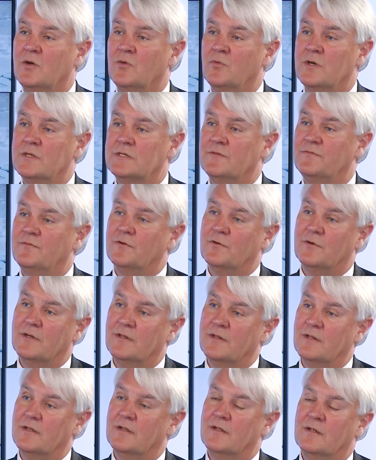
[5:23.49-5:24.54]
Whereas if you're
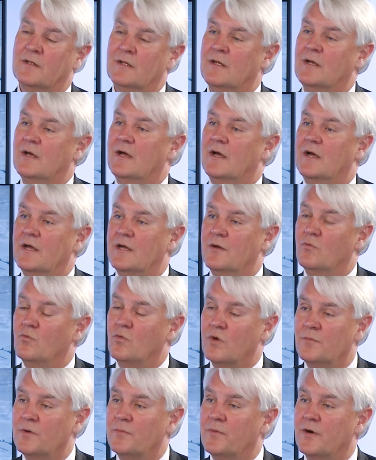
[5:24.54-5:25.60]
in the
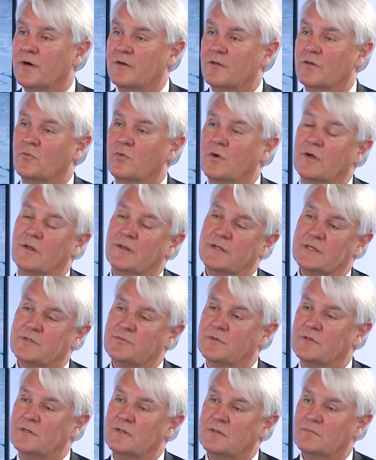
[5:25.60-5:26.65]
warmer part of the world, this
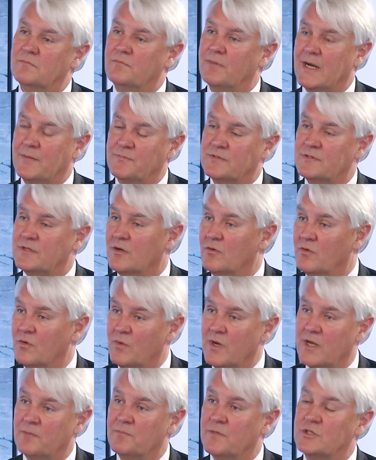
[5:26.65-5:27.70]
would perhaps go
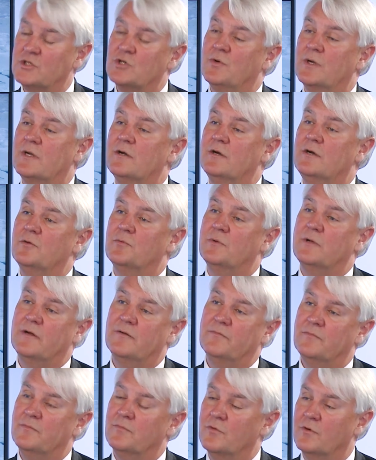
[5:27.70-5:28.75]
away much quicker. You would
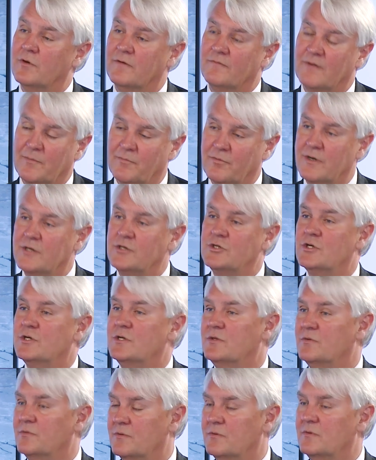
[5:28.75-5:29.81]
have more
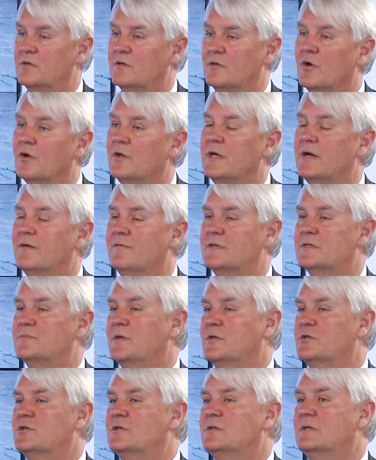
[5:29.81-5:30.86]
evaporation. You would not have as
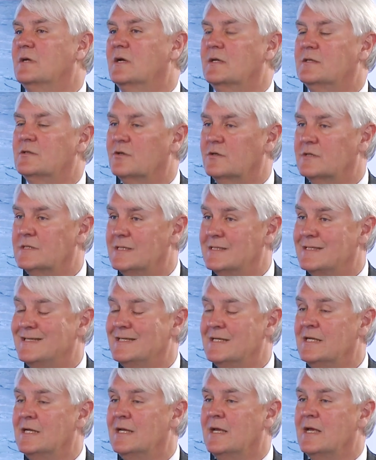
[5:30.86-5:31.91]
much
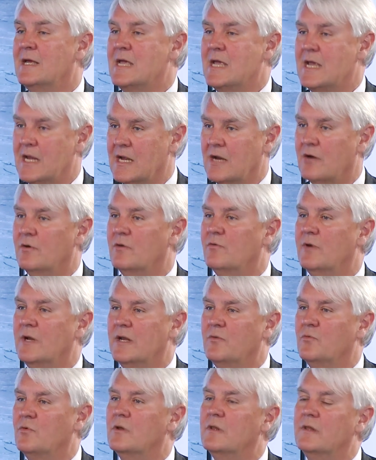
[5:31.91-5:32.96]
toxicity. Here, it
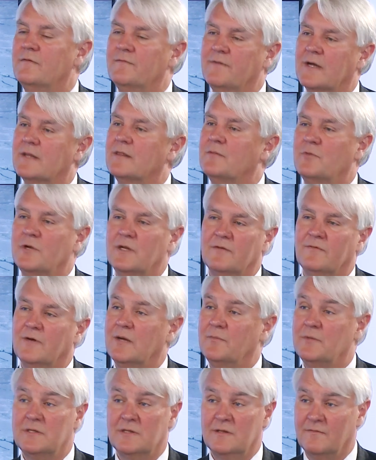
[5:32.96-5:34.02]
really will affect the marine
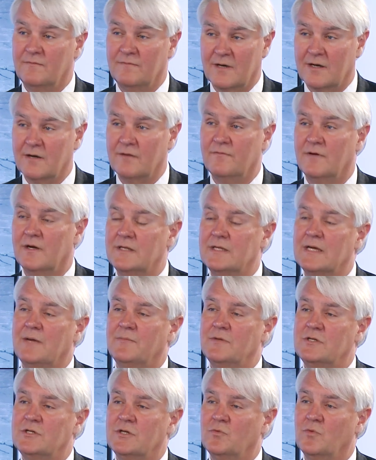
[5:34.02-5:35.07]
environment in a very, very
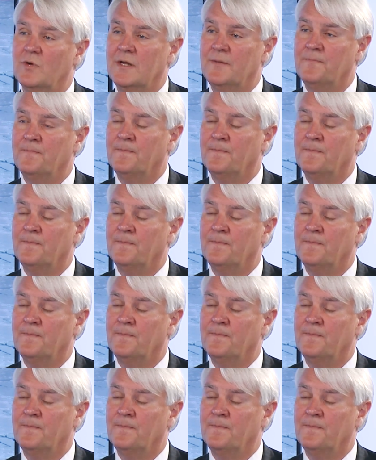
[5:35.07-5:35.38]
damaging way.